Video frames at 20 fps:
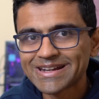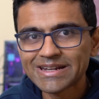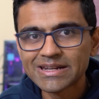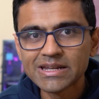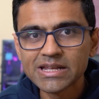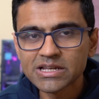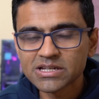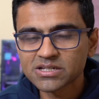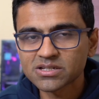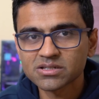
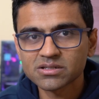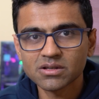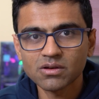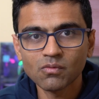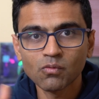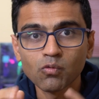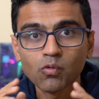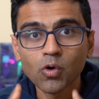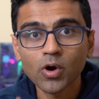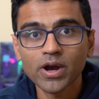dish
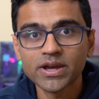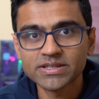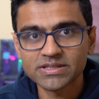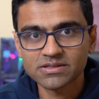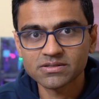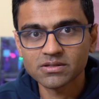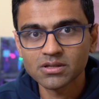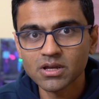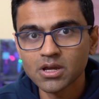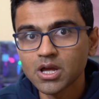
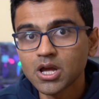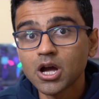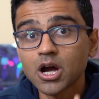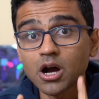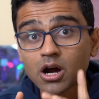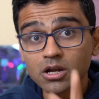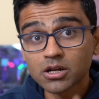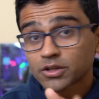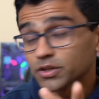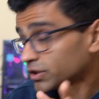voice.
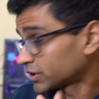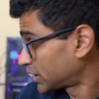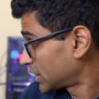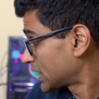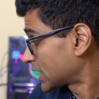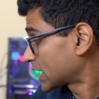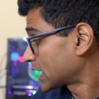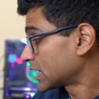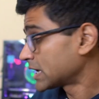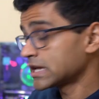Another
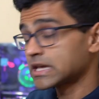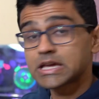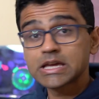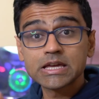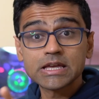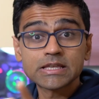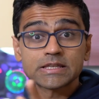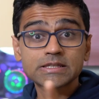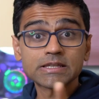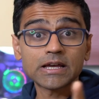thing
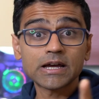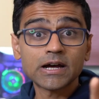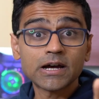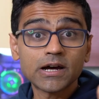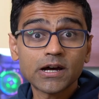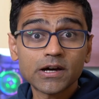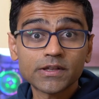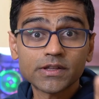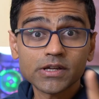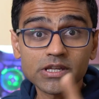is
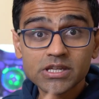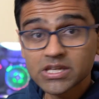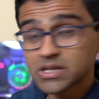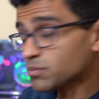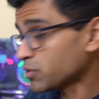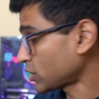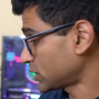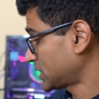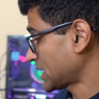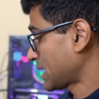uh, the
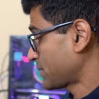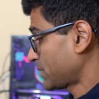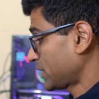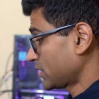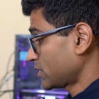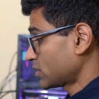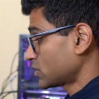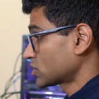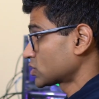keyboard typing.